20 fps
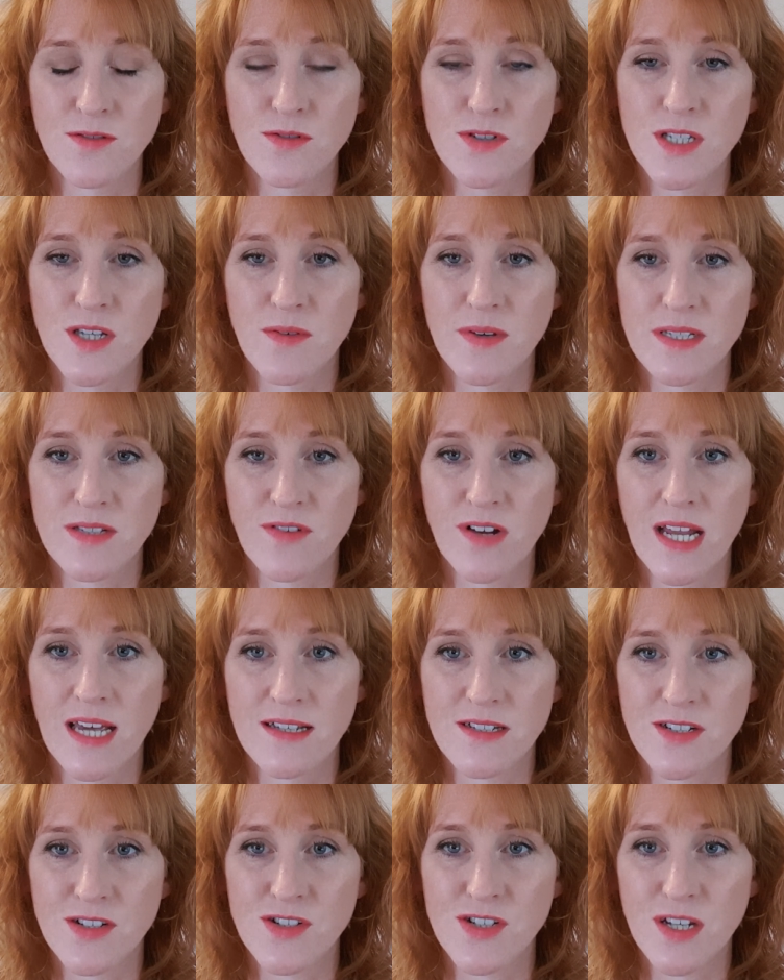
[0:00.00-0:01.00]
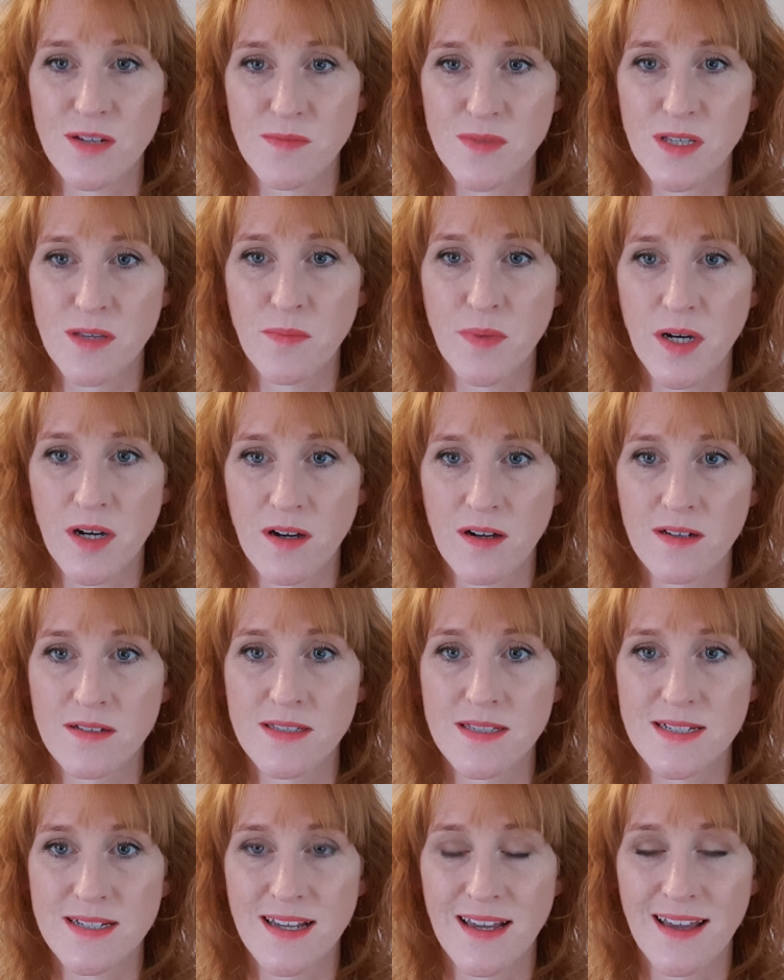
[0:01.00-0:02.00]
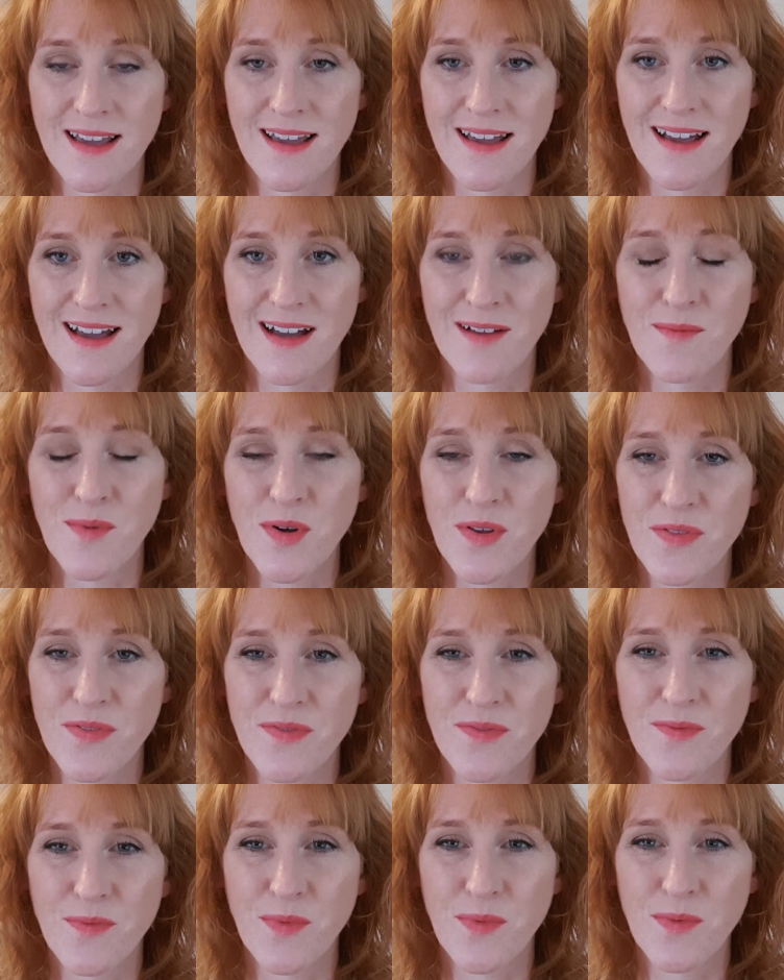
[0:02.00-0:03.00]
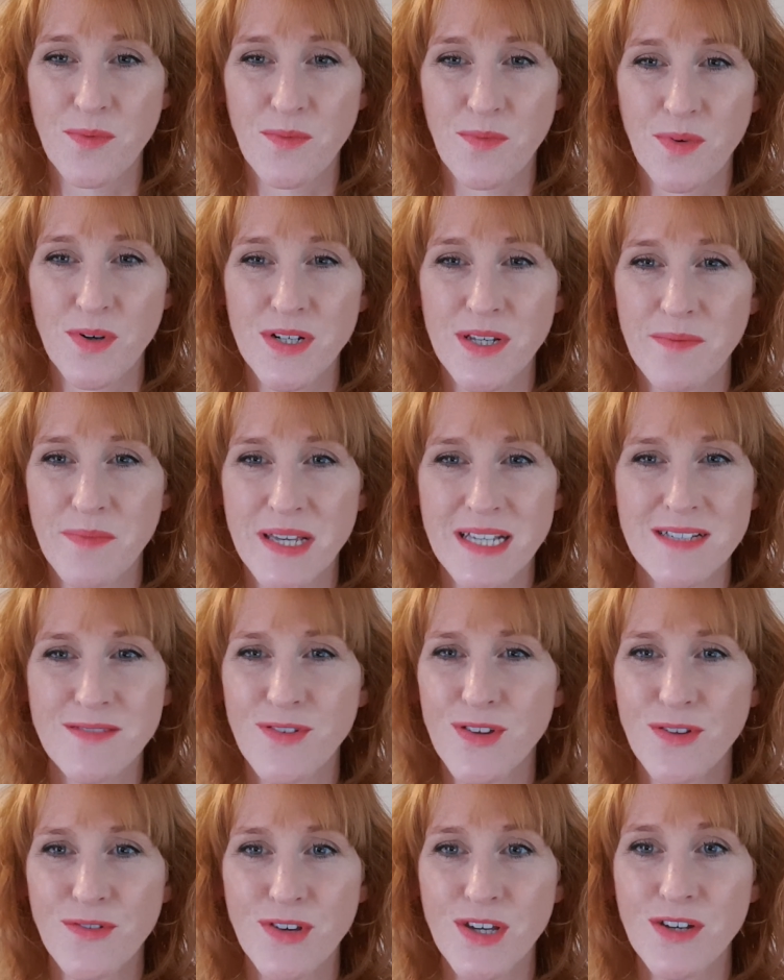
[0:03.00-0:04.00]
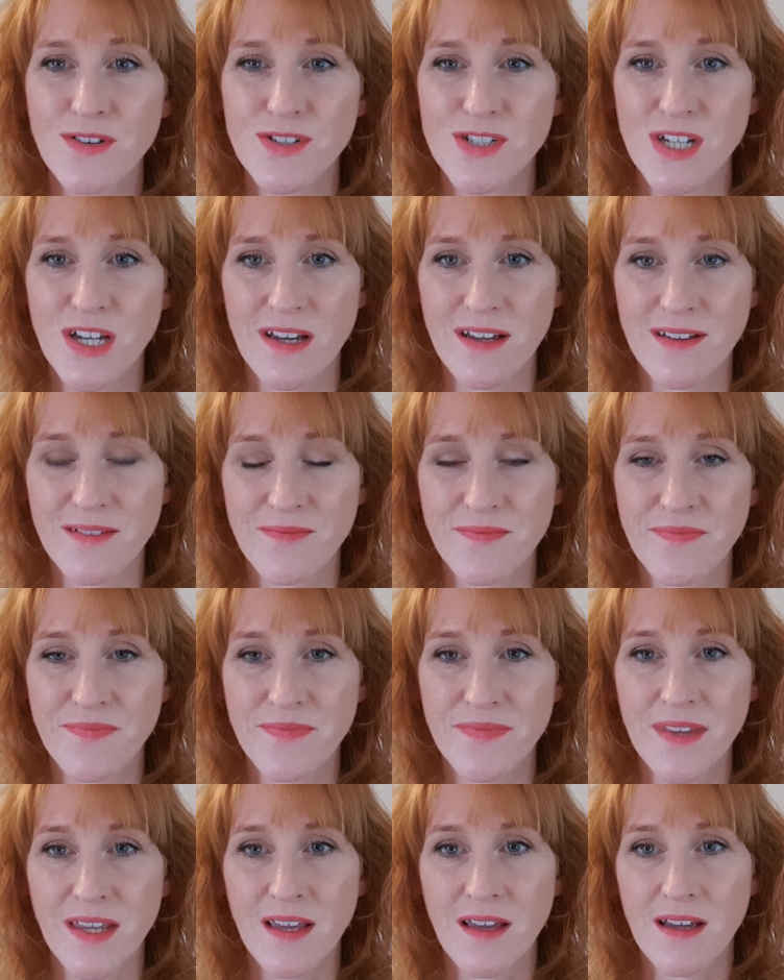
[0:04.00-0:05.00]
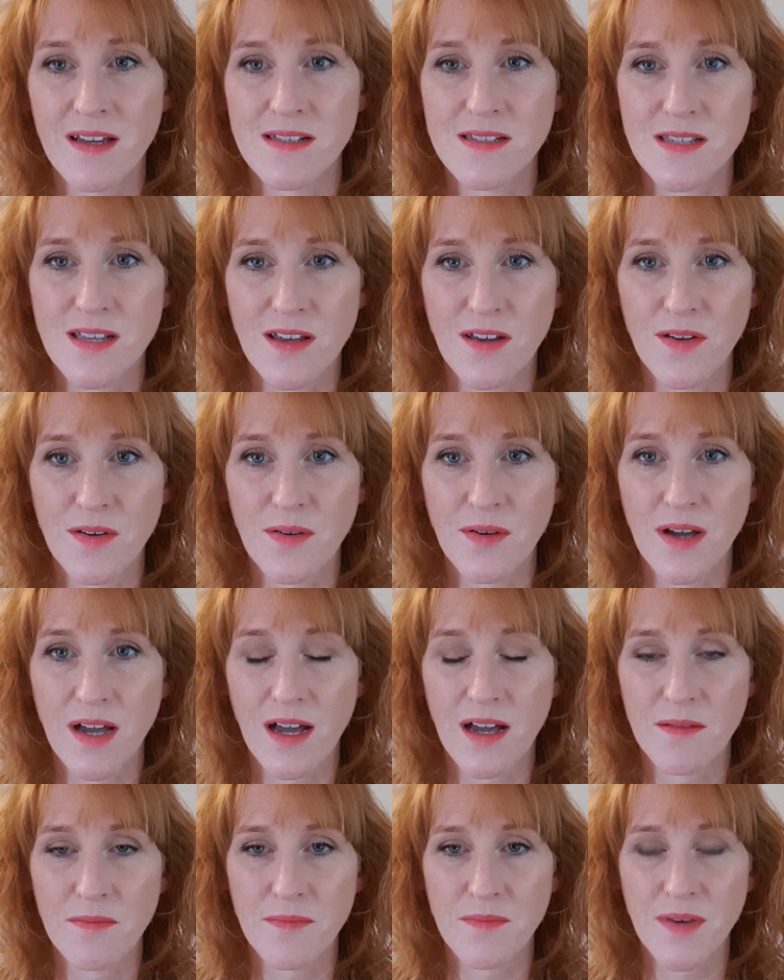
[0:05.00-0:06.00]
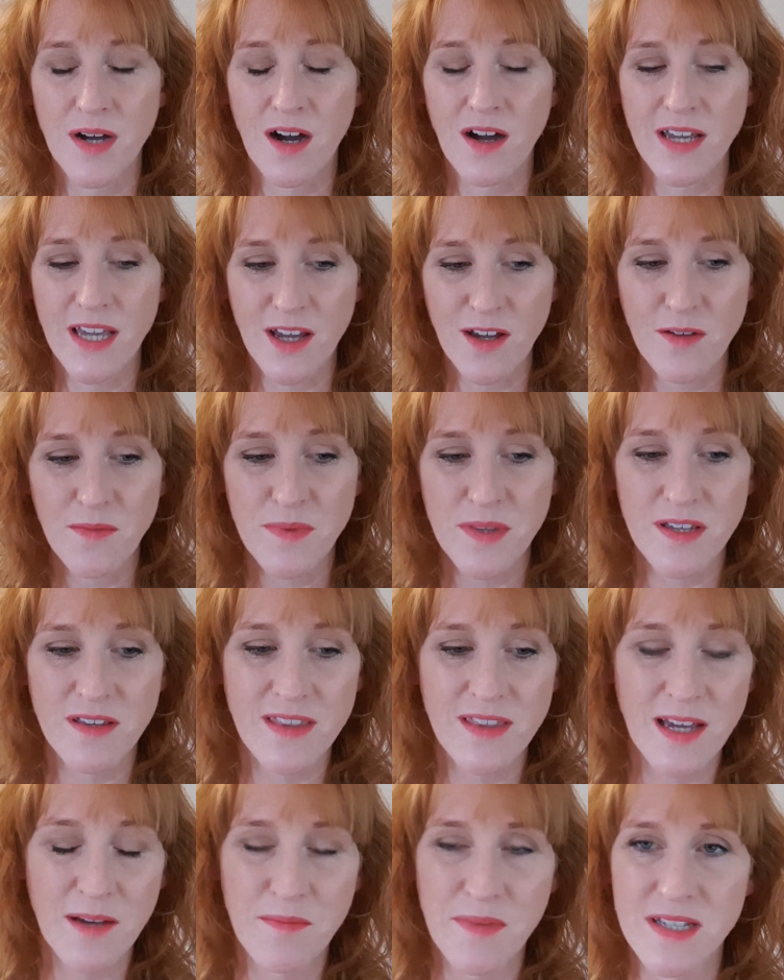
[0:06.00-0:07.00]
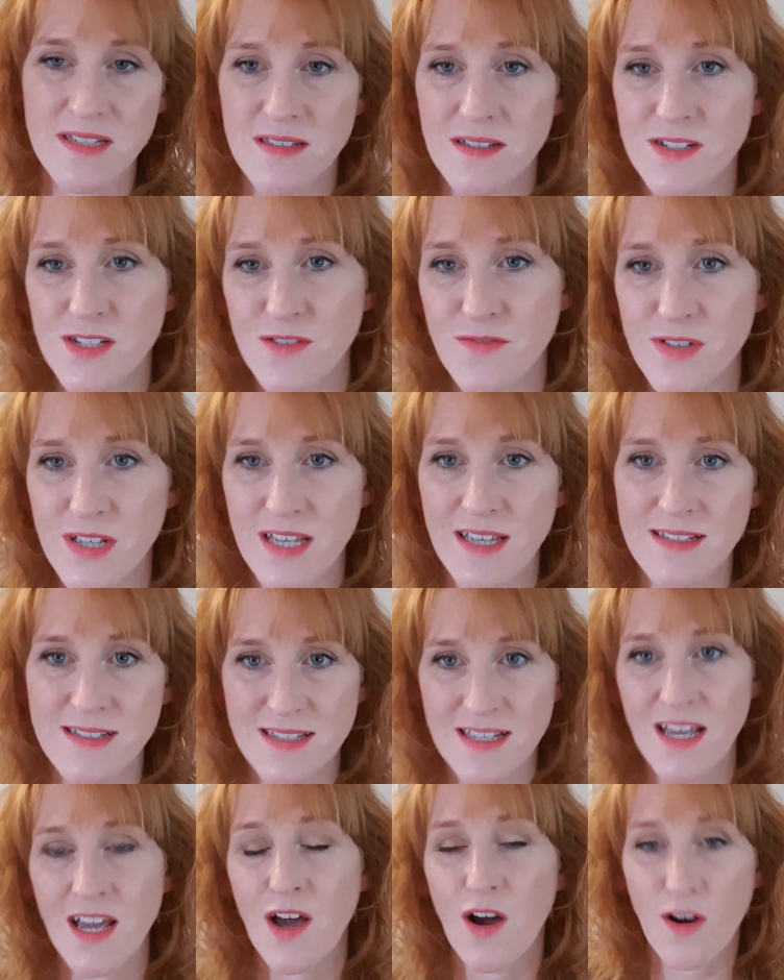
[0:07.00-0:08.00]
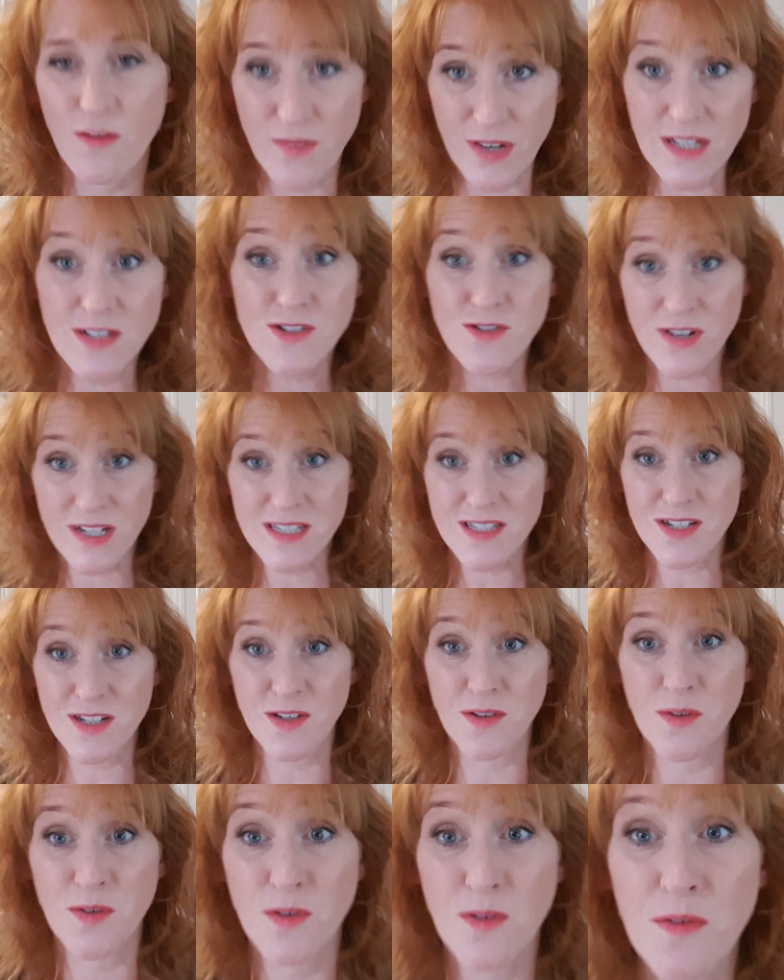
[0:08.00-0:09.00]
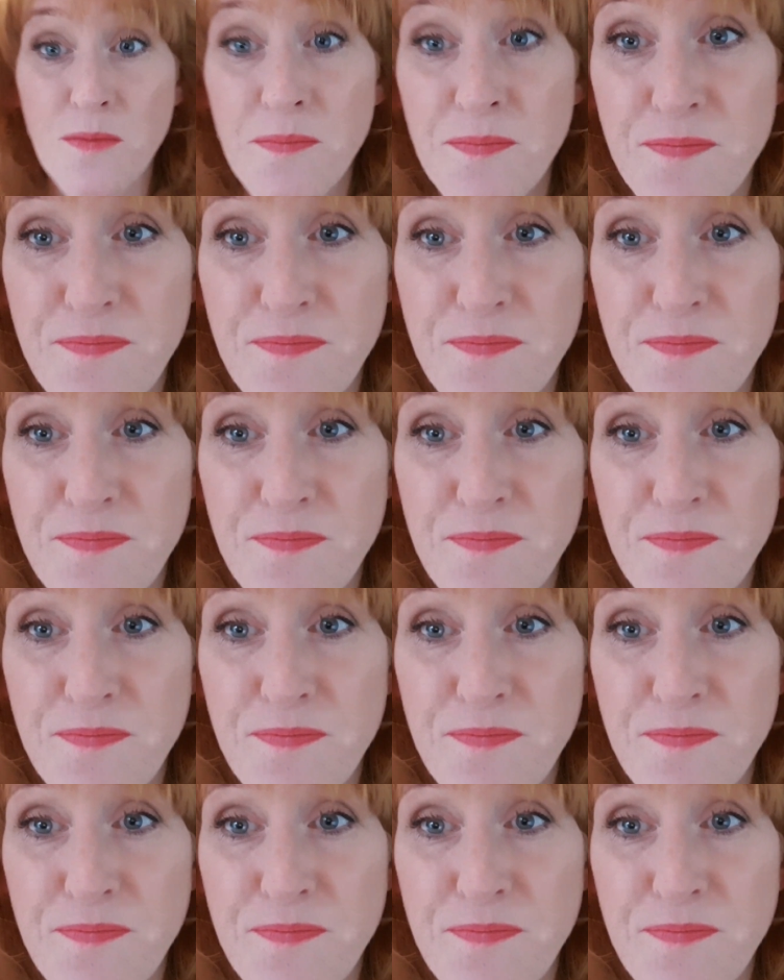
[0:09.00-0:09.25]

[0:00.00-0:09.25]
also its relationship to the past and what it means for the future. So I hope that that message is of interest to you all.